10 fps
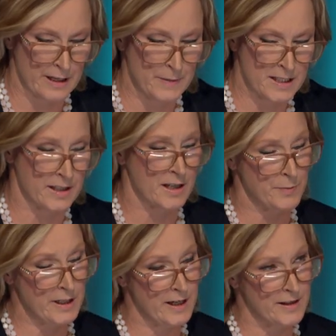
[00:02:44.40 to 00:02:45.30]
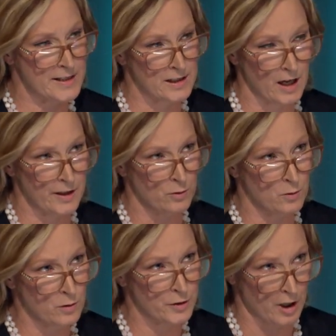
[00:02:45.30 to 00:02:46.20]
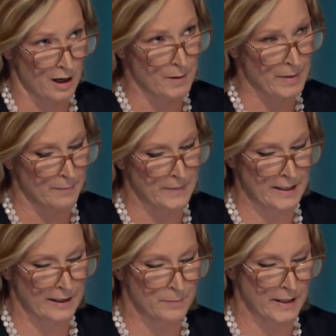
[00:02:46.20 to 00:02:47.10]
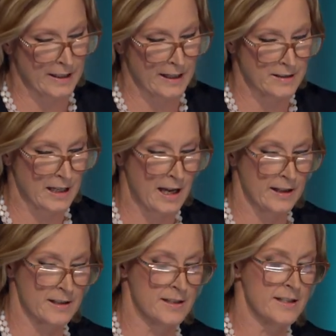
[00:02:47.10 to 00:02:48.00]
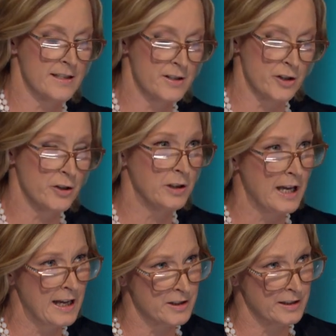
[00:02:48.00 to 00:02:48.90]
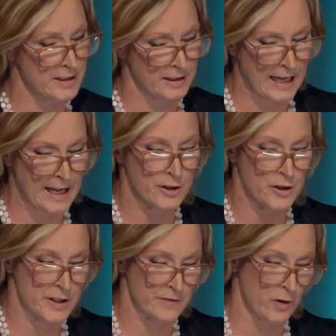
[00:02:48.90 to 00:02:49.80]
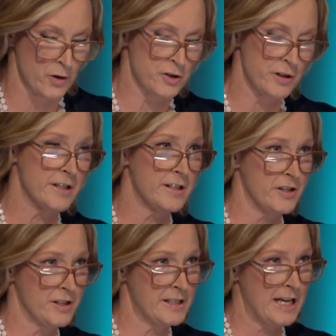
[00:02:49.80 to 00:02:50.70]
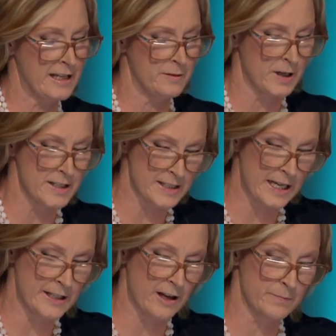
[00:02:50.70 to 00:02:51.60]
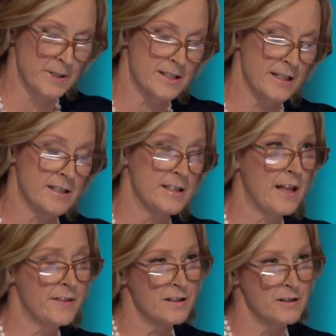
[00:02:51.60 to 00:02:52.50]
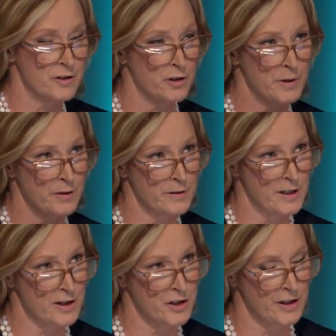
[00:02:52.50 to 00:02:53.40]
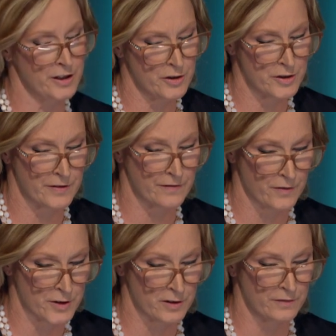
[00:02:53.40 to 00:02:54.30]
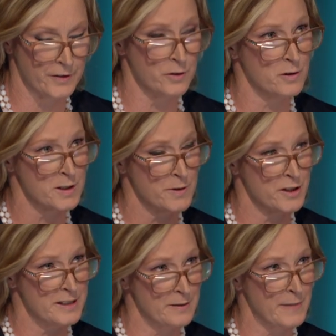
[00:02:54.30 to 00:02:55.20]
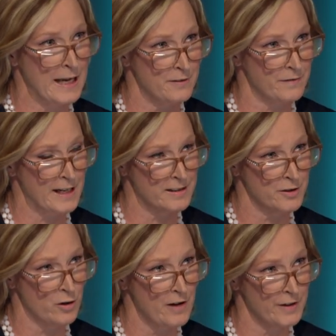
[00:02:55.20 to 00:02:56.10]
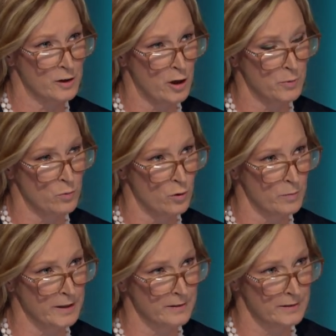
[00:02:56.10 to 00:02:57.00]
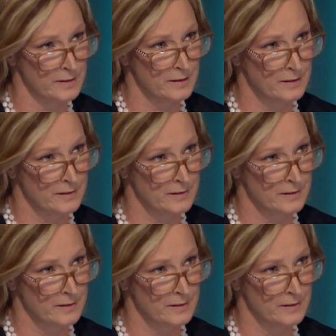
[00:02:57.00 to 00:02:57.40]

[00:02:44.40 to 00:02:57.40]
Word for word: you there, Minister, because we hear this line all the time about meeting and beating our targets. This is due largely to land use and forestry decisions taken by state governments. It's nothing to do with a reduction in the use of fossil fuels, which is the main factor driving global warming. Well,